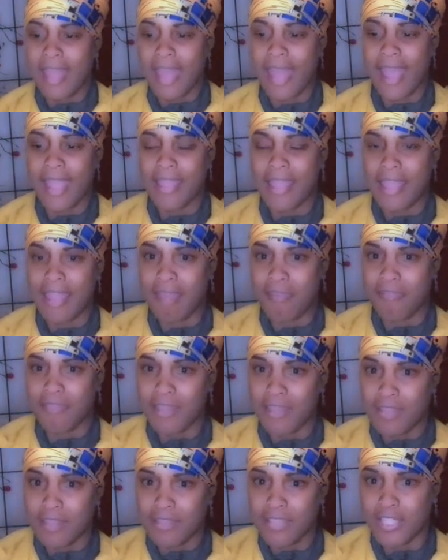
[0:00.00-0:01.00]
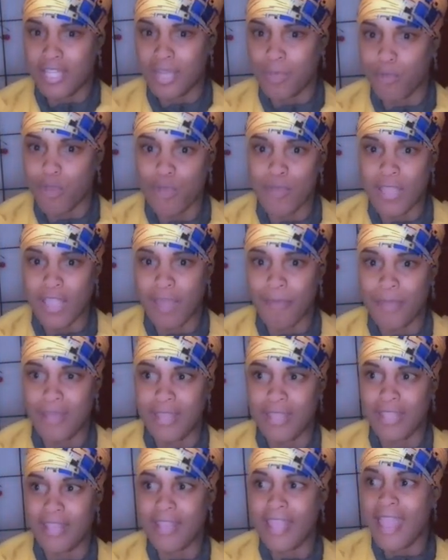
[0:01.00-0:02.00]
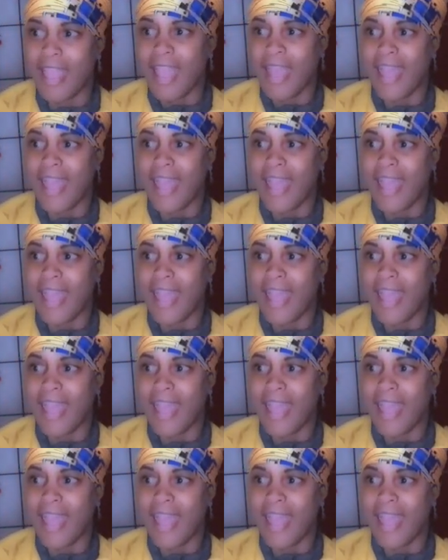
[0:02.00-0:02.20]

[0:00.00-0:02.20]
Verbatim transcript: I have the unemployment coming in.